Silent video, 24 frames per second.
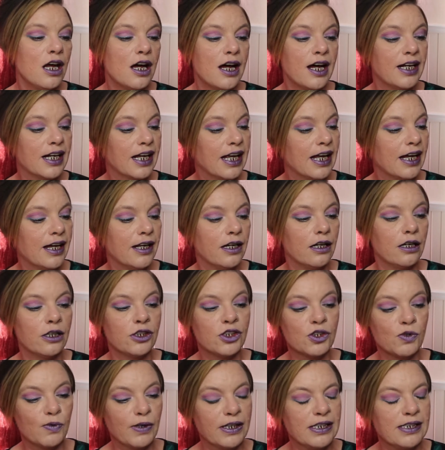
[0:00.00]
And again, a
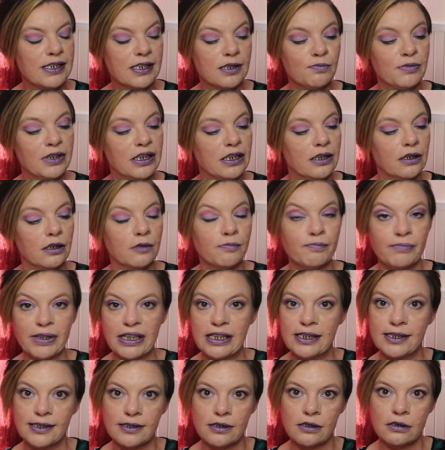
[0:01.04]
20ml,
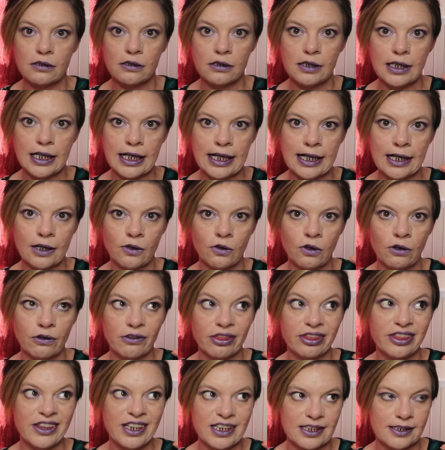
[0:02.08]
based on how
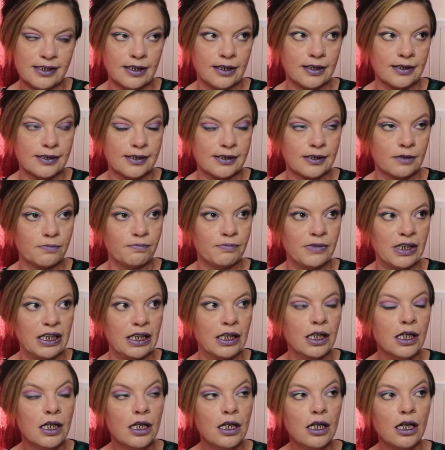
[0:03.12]
long this lasted me,